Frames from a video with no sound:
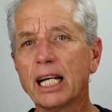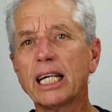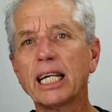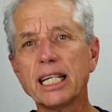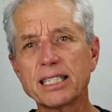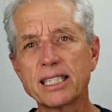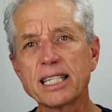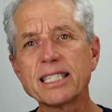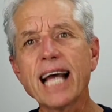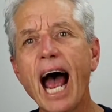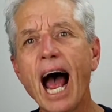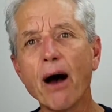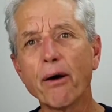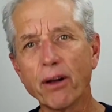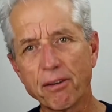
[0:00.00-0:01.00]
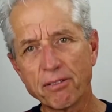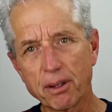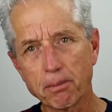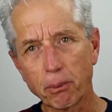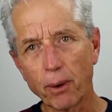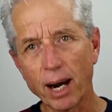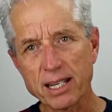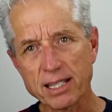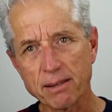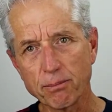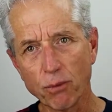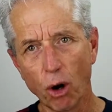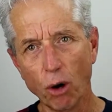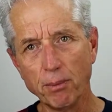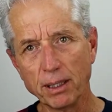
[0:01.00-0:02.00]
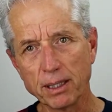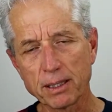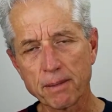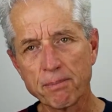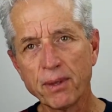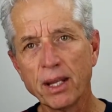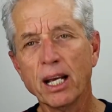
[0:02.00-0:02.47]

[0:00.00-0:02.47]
gets us out of the present moment.